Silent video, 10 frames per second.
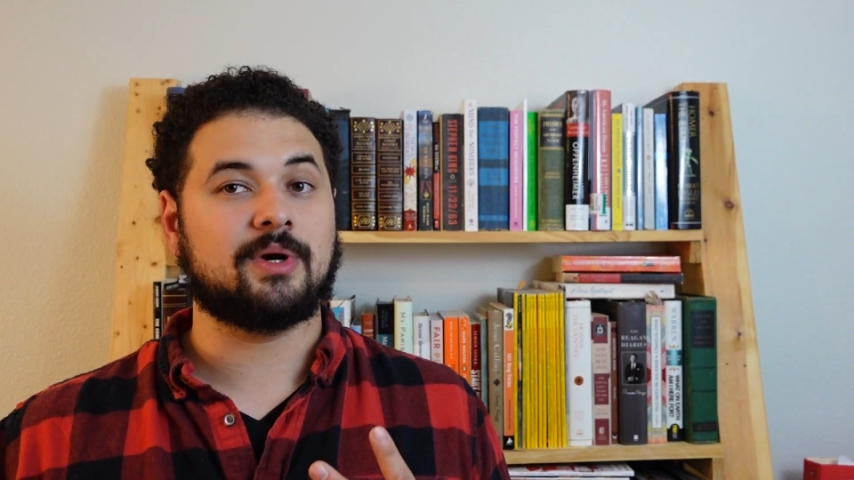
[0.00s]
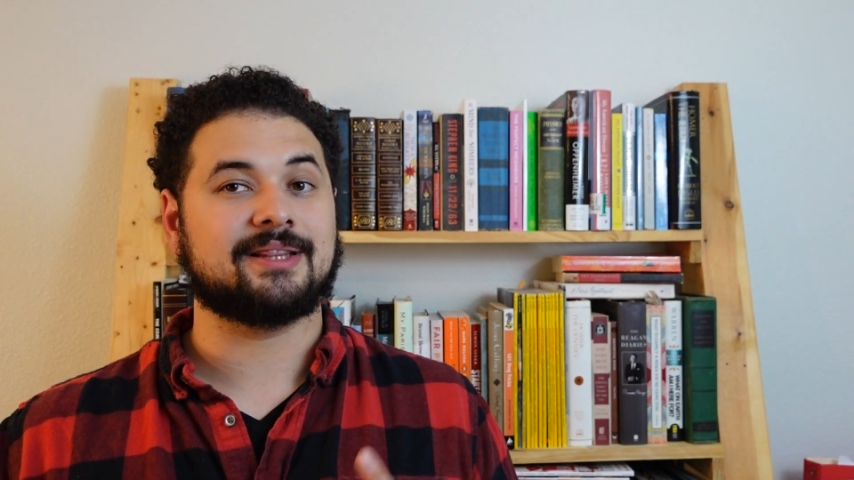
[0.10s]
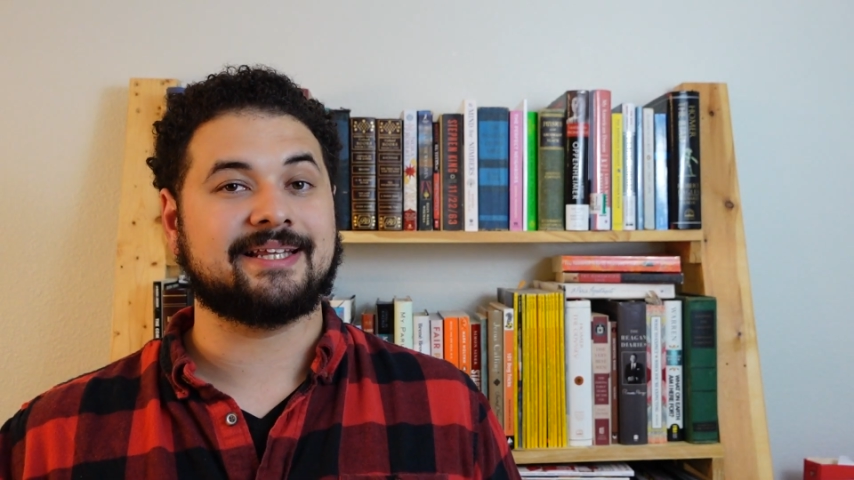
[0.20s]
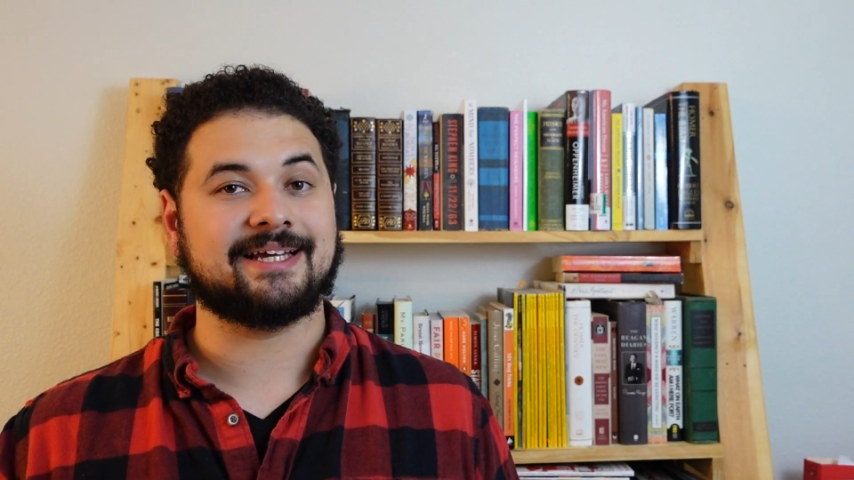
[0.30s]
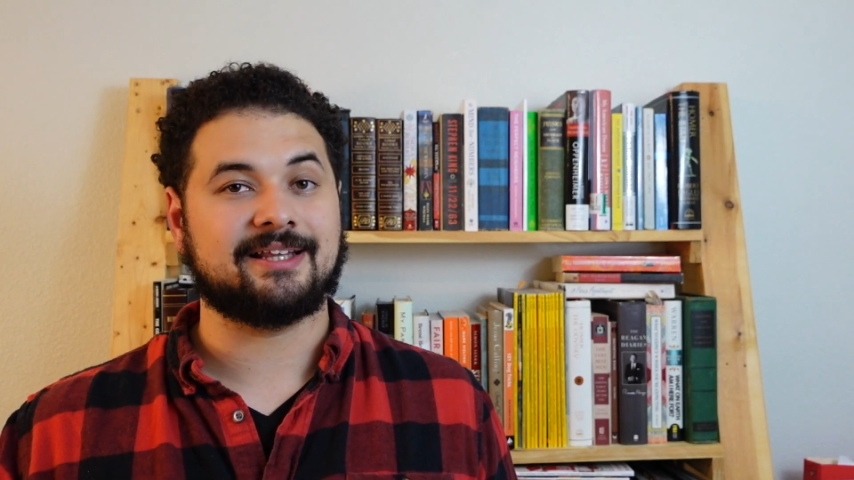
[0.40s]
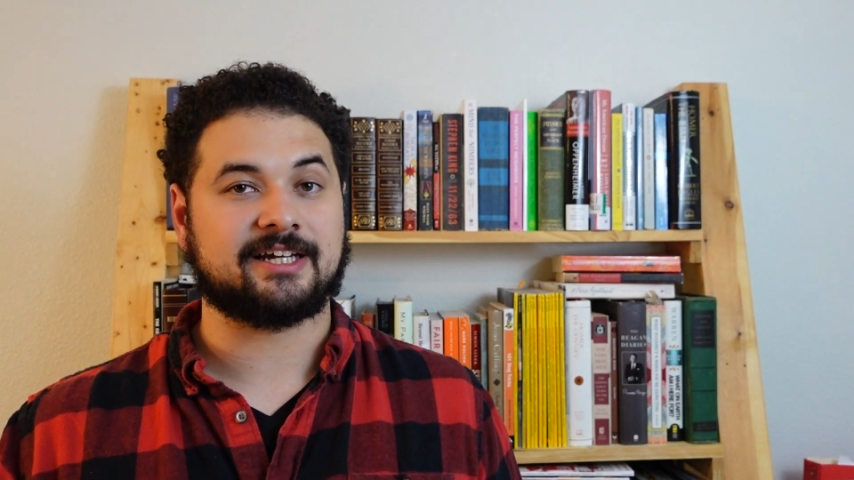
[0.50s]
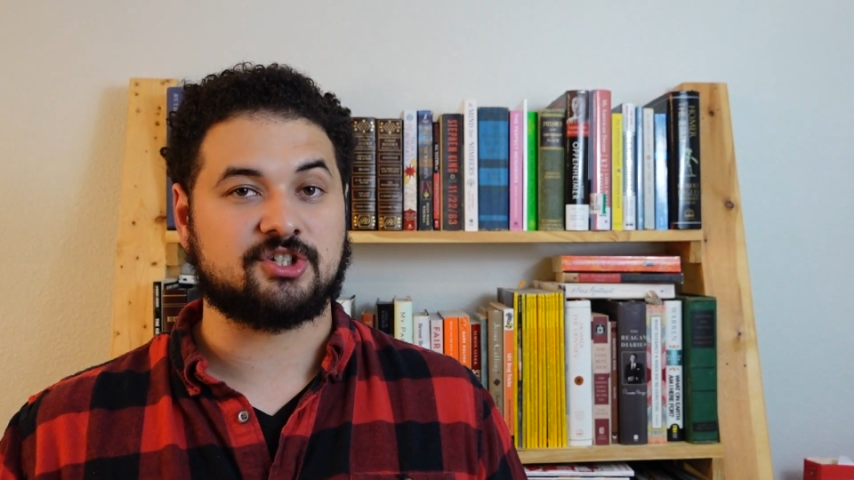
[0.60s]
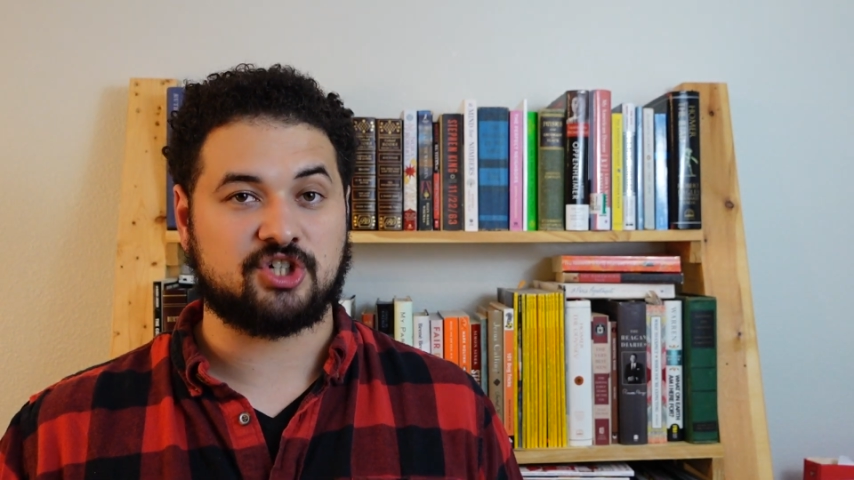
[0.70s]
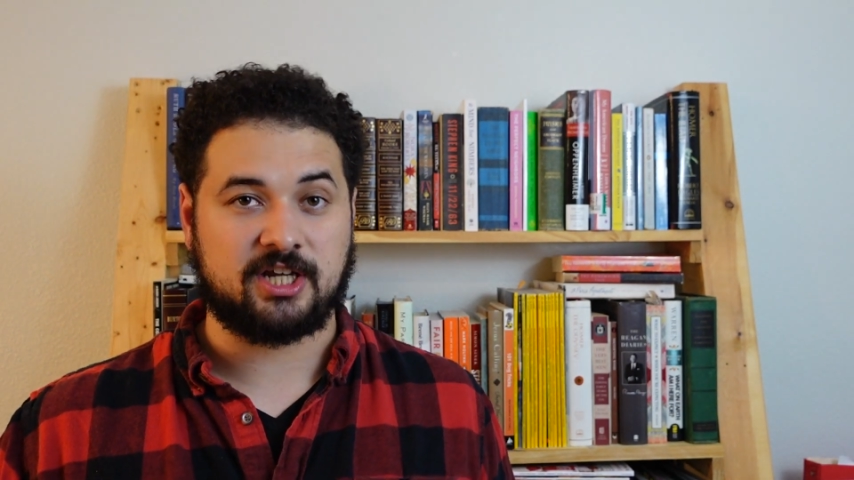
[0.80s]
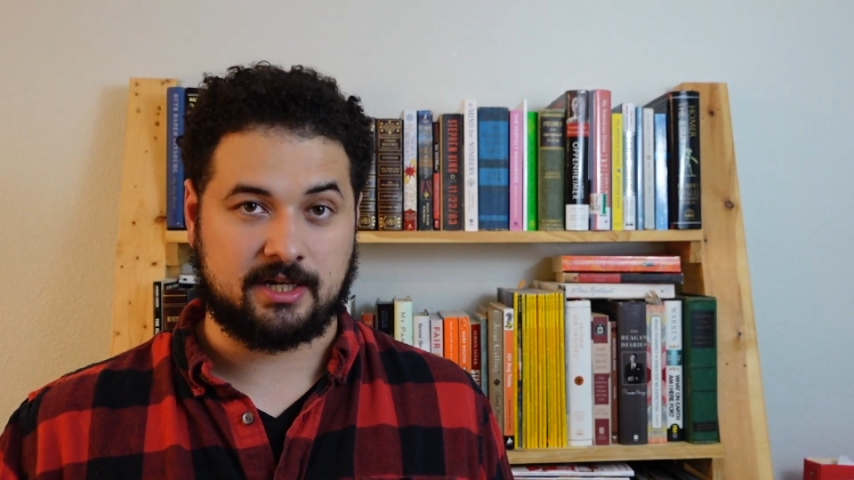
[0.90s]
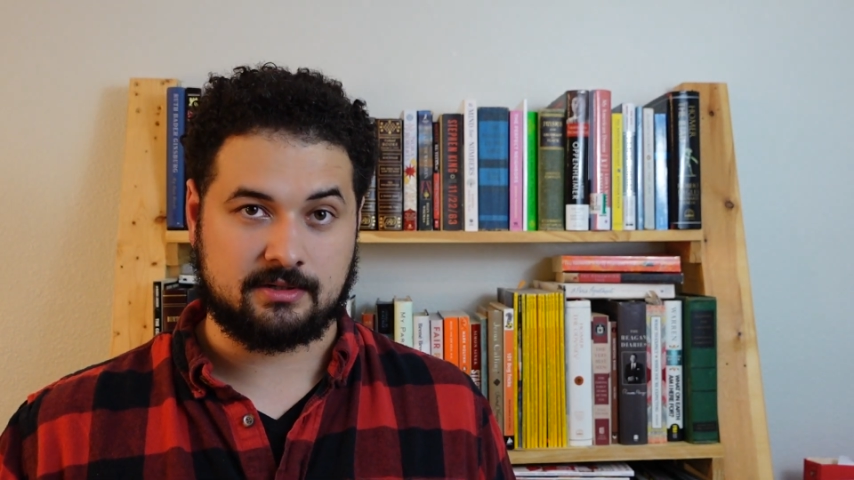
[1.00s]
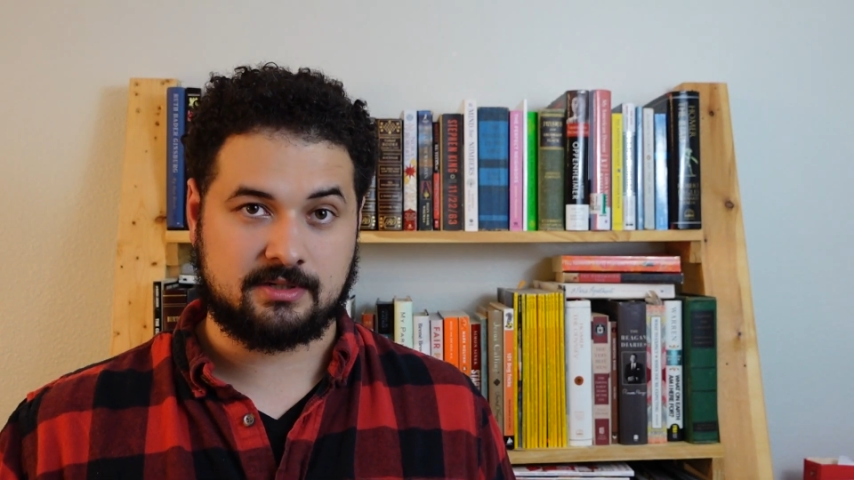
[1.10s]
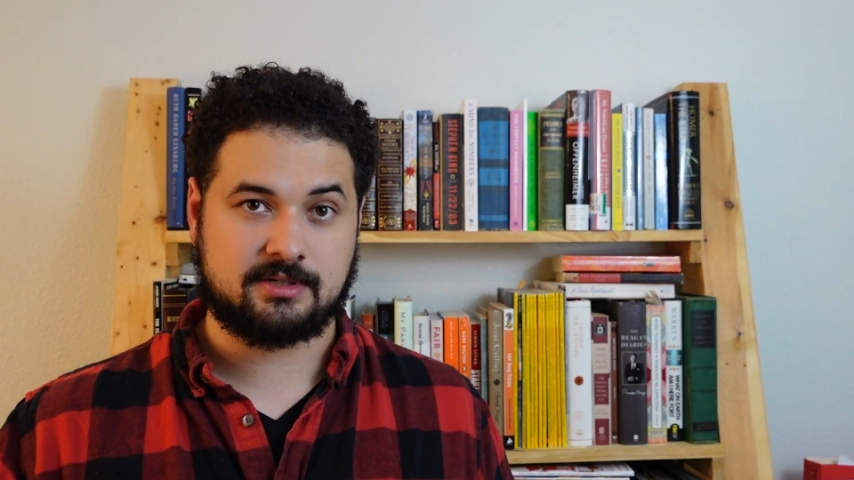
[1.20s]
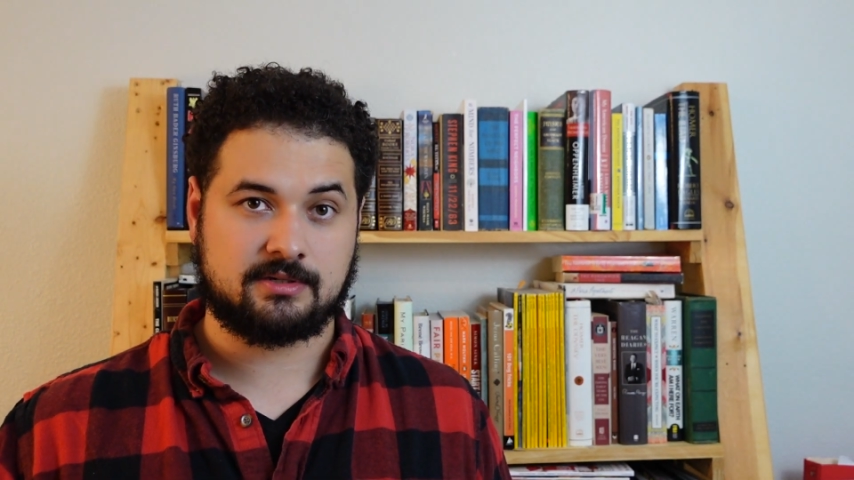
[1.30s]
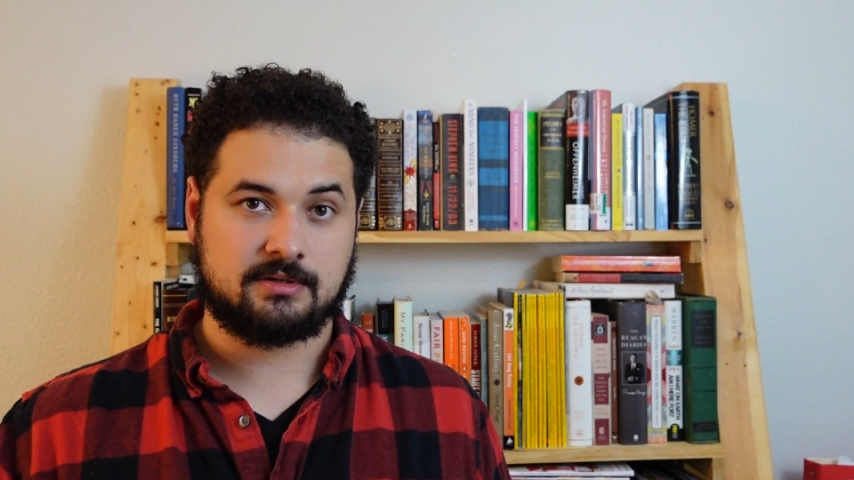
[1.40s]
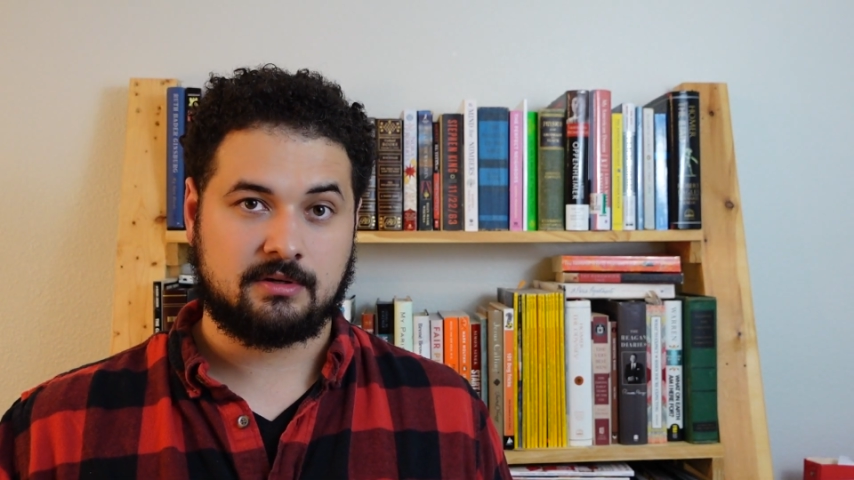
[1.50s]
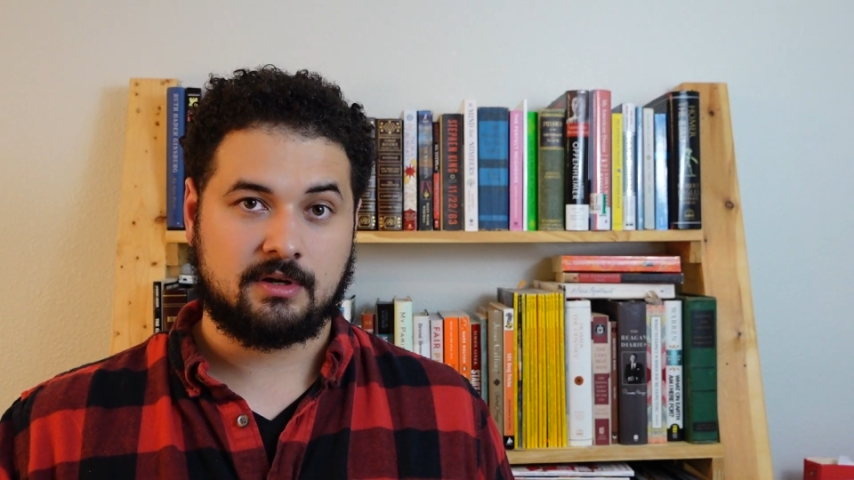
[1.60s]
allelic genes,